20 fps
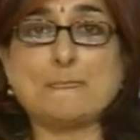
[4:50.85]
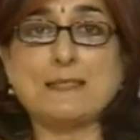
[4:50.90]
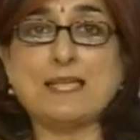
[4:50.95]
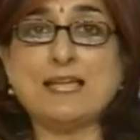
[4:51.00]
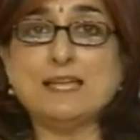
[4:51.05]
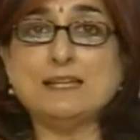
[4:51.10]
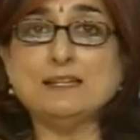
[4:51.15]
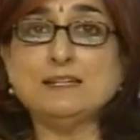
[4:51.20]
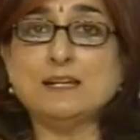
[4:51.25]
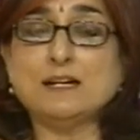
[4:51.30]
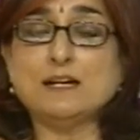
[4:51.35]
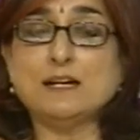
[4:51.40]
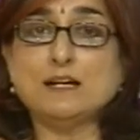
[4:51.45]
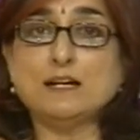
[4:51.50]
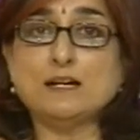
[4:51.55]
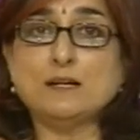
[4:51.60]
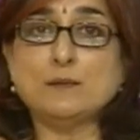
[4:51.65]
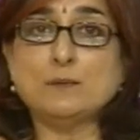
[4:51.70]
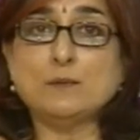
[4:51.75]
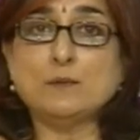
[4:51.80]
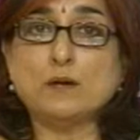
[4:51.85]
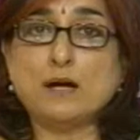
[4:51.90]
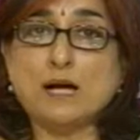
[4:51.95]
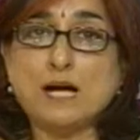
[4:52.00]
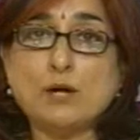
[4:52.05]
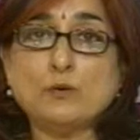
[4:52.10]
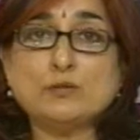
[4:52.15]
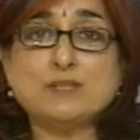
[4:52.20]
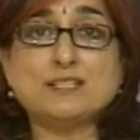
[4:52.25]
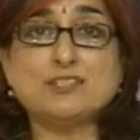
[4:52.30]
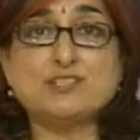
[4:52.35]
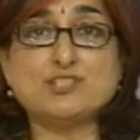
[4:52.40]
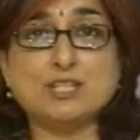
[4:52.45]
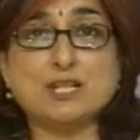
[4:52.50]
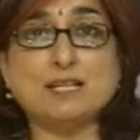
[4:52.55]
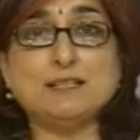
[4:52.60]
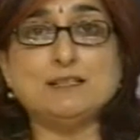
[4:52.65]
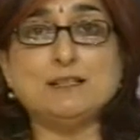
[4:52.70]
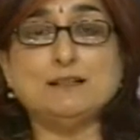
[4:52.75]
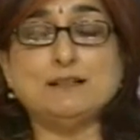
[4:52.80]
And how does
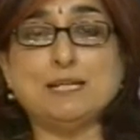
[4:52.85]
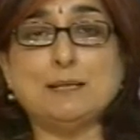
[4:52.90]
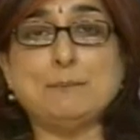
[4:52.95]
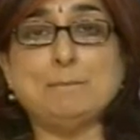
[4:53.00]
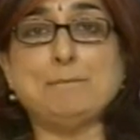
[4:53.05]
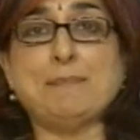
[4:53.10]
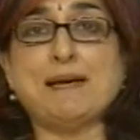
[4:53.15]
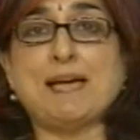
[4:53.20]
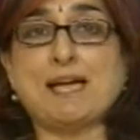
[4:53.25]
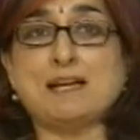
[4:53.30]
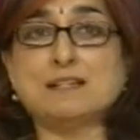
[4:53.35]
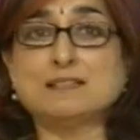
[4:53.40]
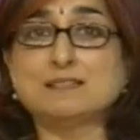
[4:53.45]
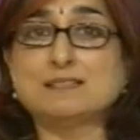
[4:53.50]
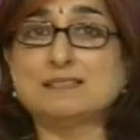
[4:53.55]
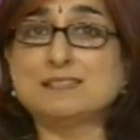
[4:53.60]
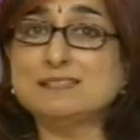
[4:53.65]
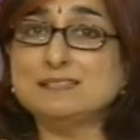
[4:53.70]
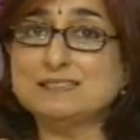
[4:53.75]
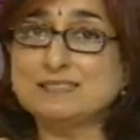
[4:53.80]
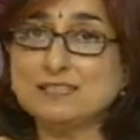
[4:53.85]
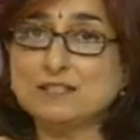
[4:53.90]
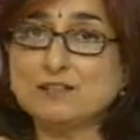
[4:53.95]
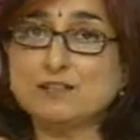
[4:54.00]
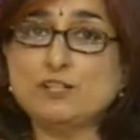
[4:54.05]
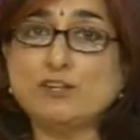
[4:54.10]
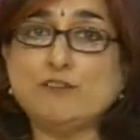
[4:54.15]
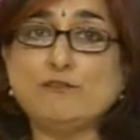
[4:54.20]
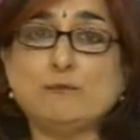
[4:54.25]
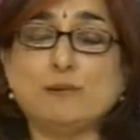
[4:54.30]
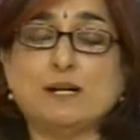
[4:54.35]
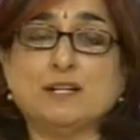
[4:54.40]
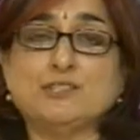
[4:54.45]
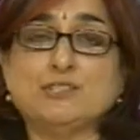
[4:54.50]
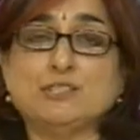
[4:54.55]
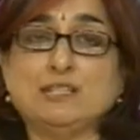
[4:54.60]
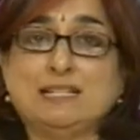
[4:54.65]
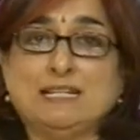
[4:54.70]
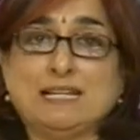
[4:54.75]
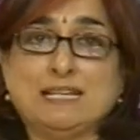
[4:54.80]
gender impact the degree of
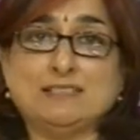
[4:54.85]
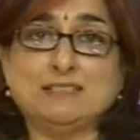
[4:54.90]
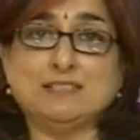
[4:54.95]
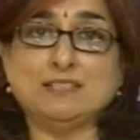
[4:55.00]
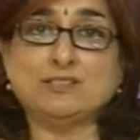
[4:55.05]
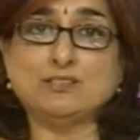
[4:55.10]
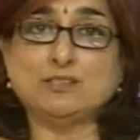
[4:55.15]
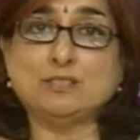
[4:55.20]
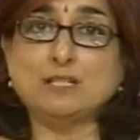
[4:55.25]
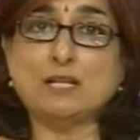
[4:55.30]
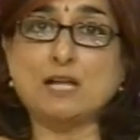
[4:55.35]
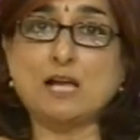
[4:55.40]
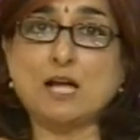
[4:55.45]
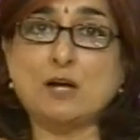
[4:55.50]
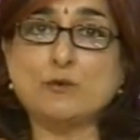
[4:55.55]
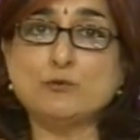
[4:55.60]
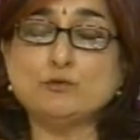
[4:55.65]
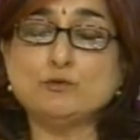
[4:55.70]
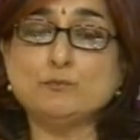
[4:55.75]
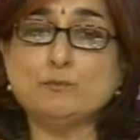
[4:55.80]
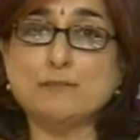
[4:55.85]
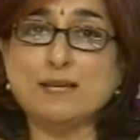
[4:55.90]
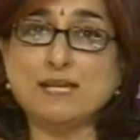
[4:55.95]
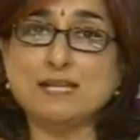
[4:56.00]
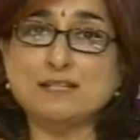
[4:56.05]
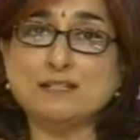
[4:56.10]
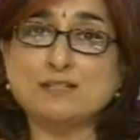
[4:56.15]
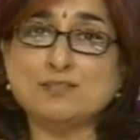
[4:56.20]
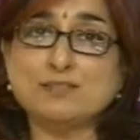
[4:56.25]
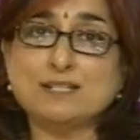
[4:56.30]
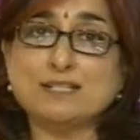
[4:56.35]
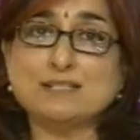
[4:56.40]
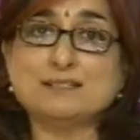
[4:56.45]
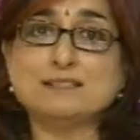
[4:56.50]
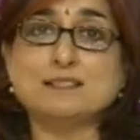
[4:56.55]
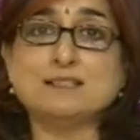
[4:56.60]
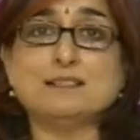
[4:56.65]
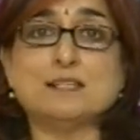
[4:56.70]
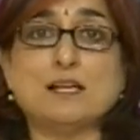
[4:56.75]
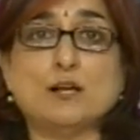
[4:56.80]
marginalization? How do men address this?